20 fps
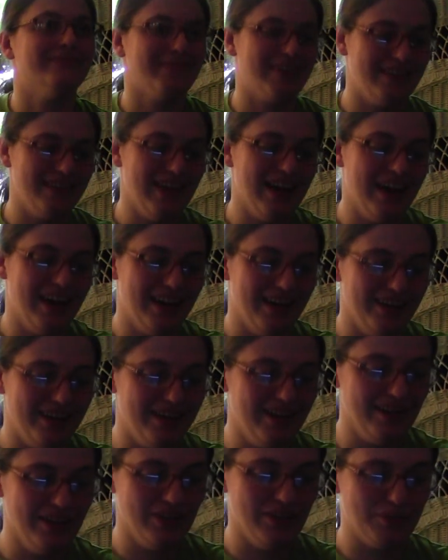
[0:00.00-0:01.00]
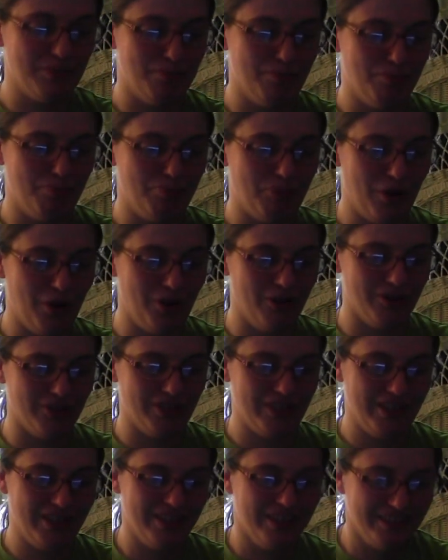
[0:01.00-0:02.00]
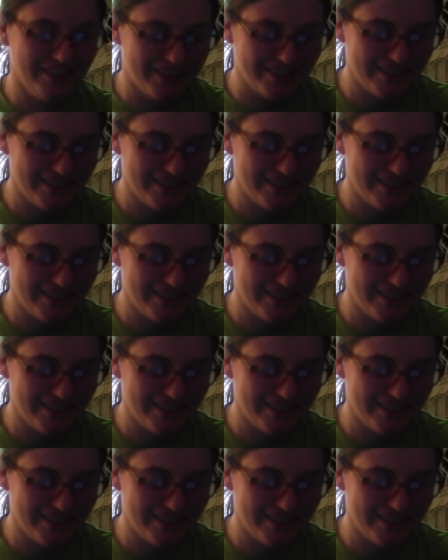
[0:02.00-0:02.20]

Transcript: Yeah, it is ballsy.